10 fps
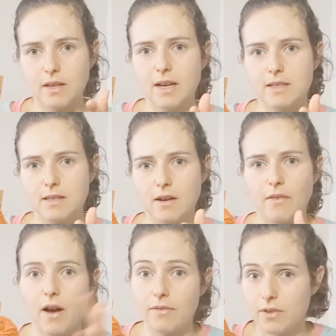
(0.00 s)
stuff
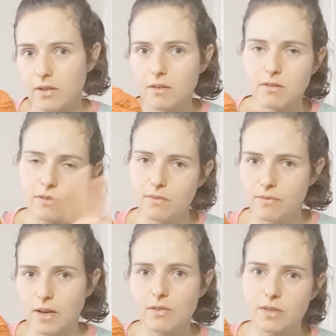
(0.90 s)
after you
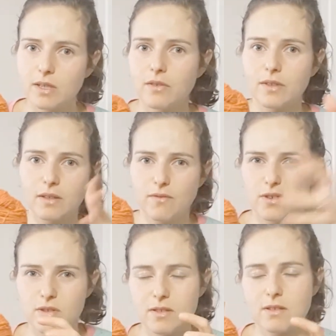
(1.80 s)
got rid of that
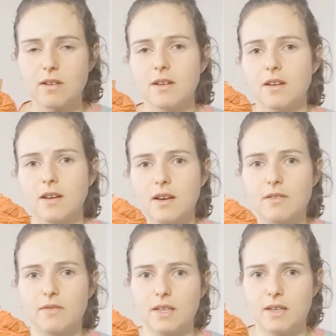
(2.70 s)
first kind
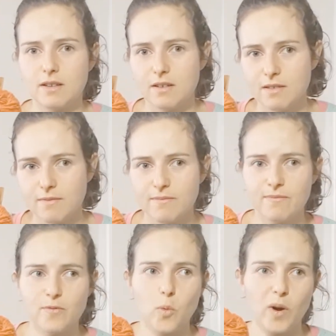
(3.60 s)
of like
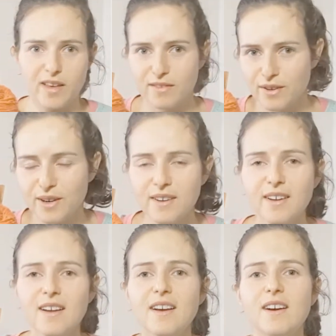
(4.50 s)
wave
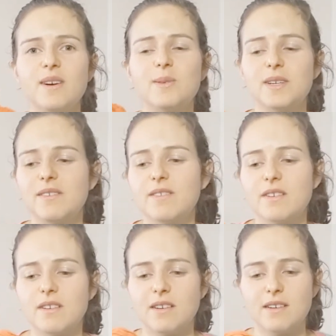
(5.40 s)
or whatever
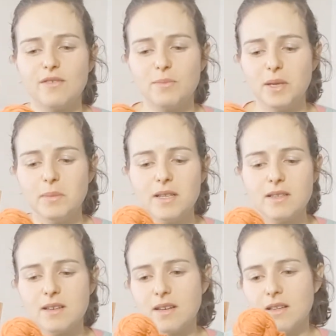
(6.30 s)
of pigment.
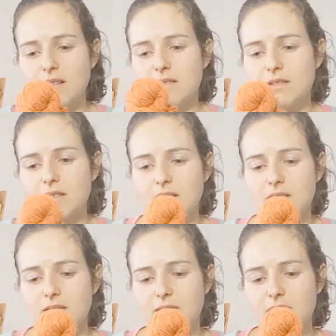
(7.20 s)
And
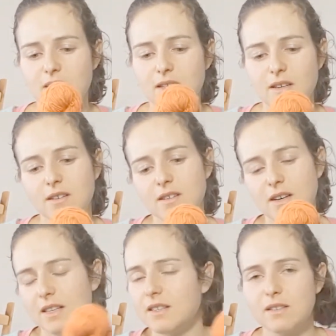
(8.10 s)
I think
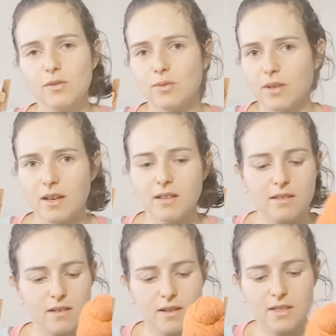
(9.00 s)
I didn't do that.
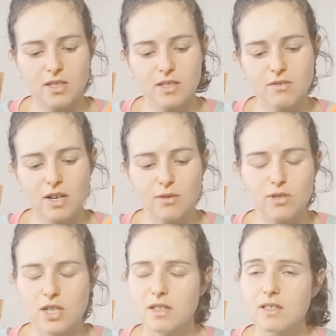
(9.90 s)
I just tried to
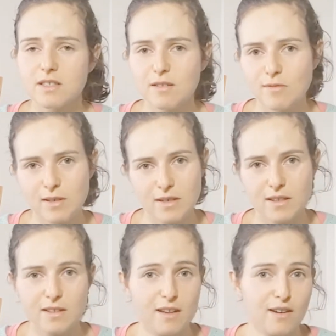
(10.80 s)
gently simmer, and I
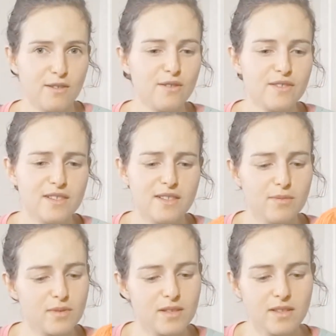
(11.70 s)
think I over
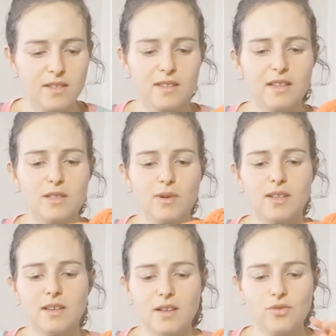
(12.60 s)
simmered, and I think that's why I
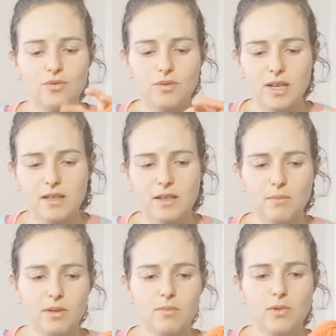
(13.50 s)
didn't get too red,
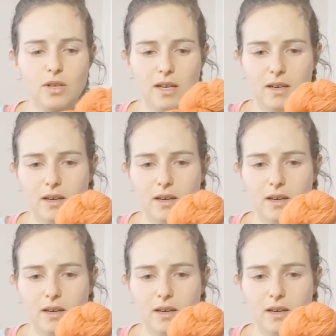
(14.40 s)
but more like